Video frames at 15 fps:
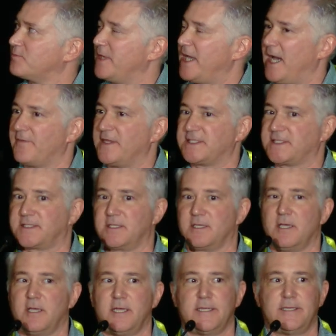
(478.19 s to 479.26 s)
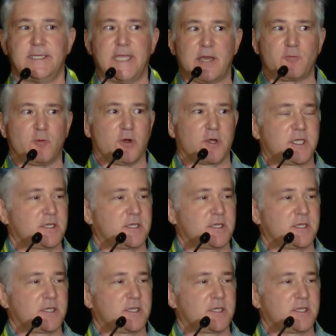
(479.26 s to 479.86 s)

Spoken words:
We have this network